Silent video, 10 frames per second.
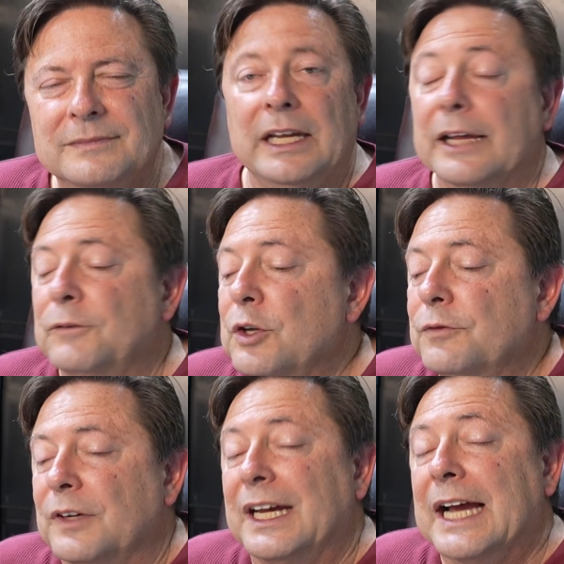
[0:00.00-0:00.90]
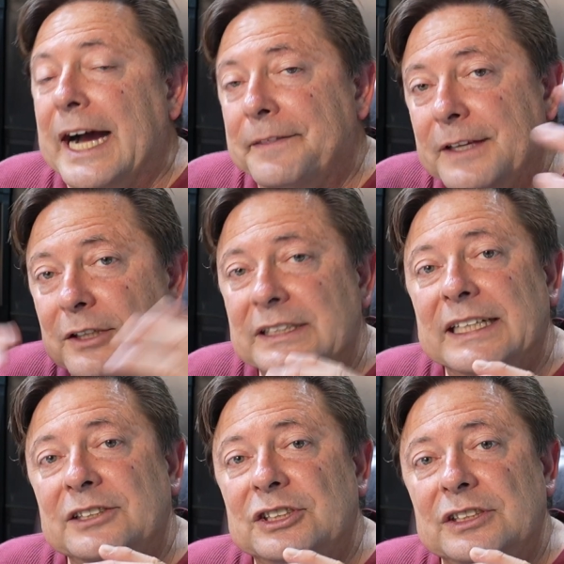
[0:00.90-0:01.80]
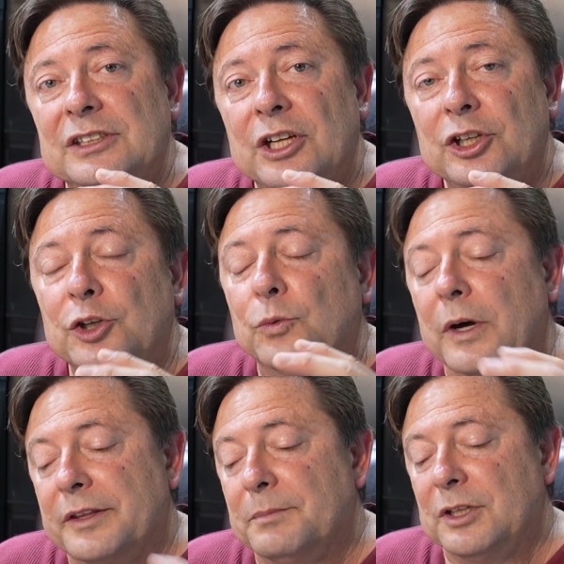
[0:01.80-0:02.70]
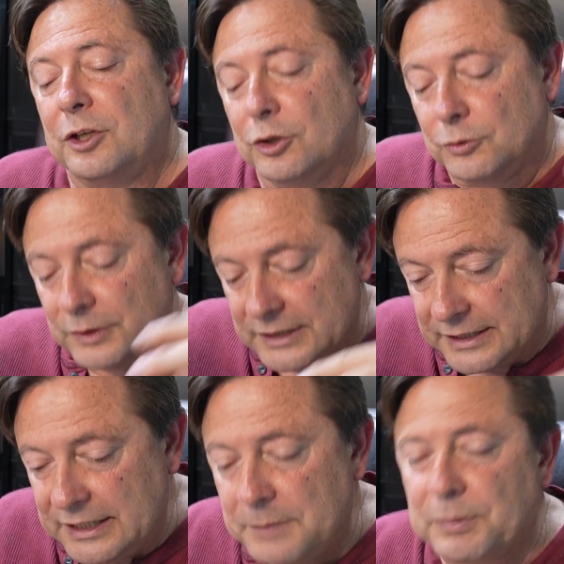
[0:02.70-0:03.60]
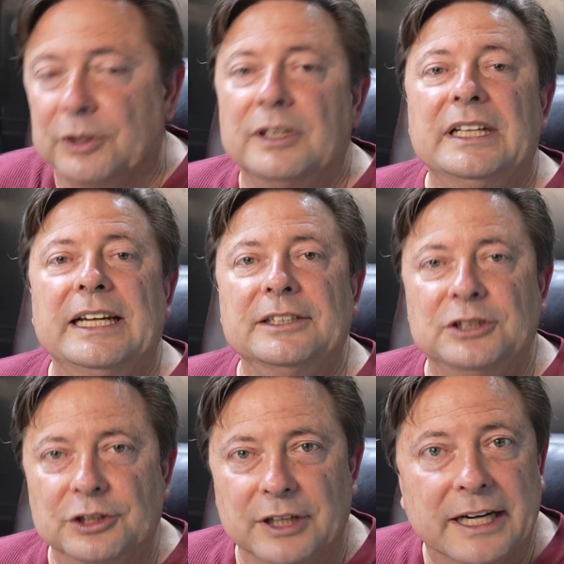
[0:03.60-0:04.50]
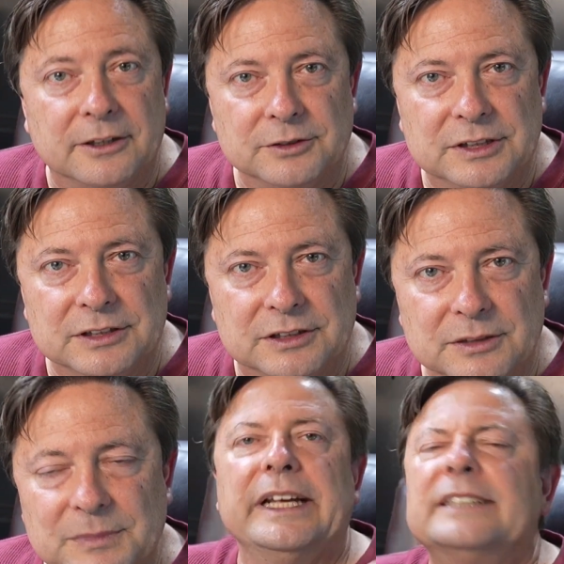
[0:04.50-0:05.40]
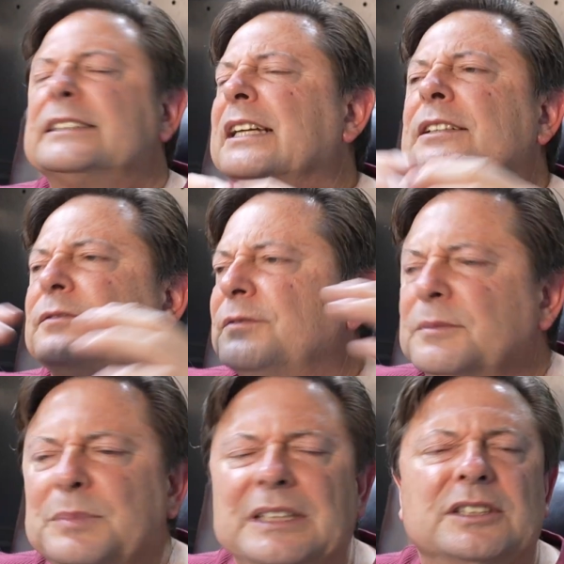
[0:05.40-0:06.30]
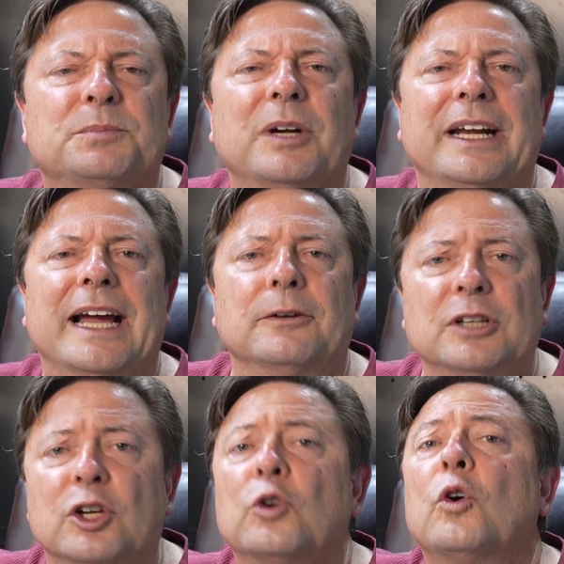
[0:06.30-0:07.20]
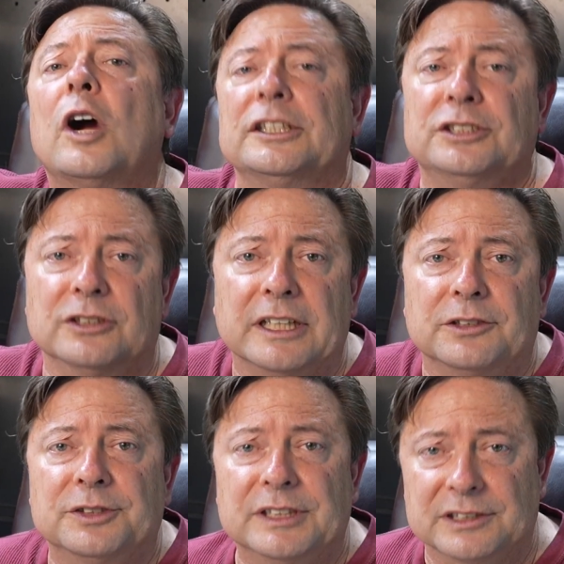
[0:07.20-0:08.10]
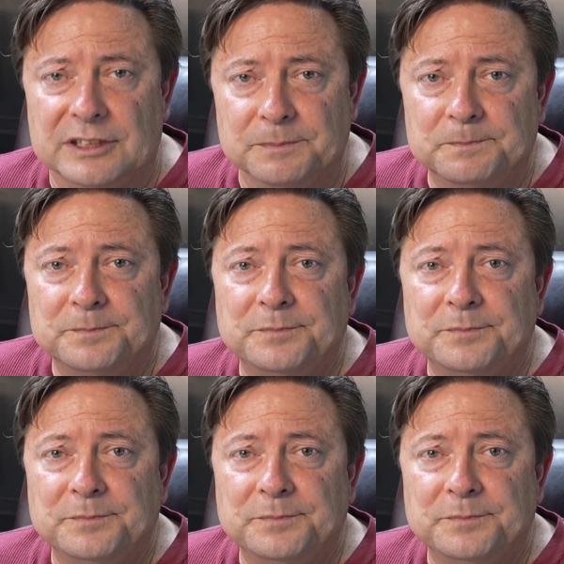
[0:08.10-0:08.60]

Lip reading: If you've got their attention, you want them to go deeper into your ecosystem instead of being spread out across your ecosystem.